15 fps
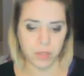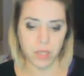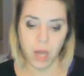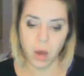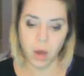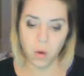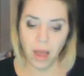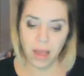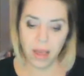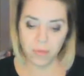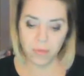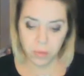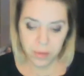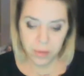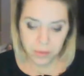So I
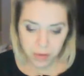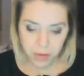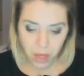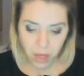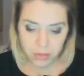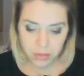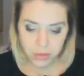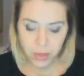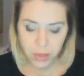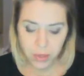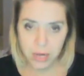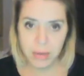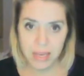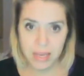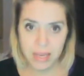have 3 different colors going on
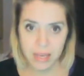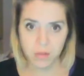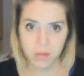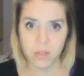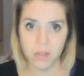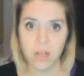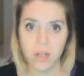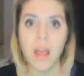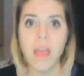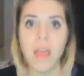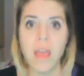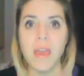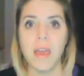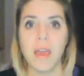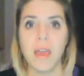in my calendar.
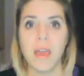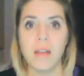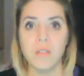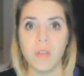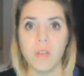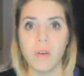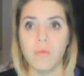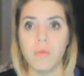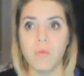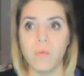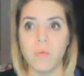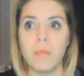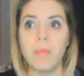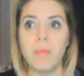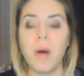And so
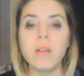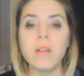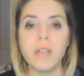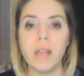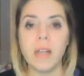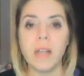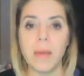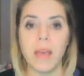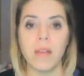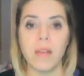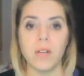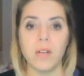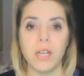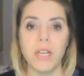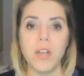when Paul's looking at my
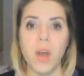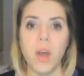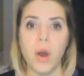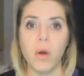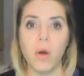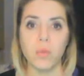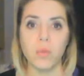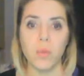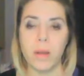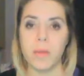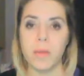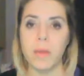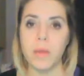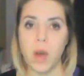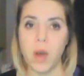calendar, he knows when I'm
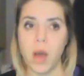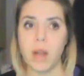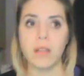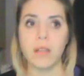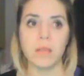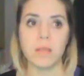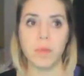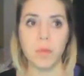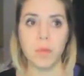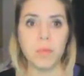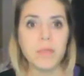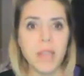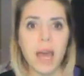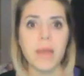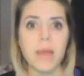going to be gone, because purple
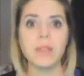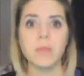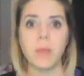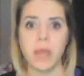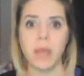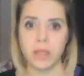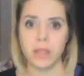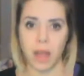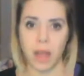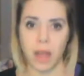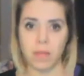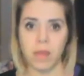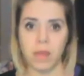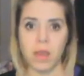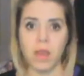time is pink
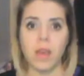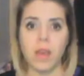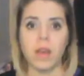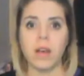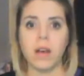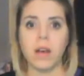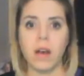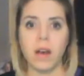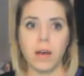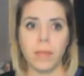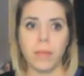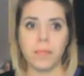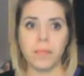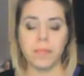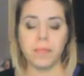time.
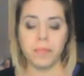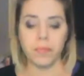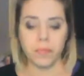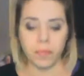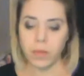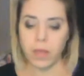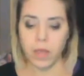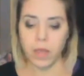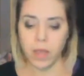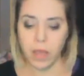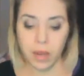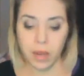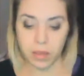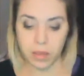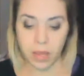
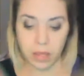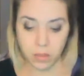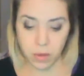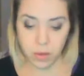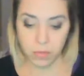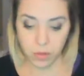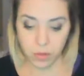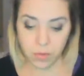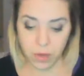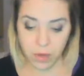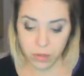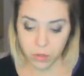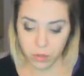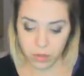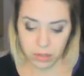And that's when I'm doing
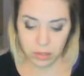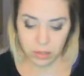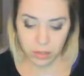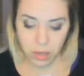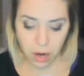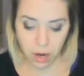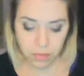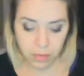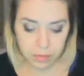facials and stuff.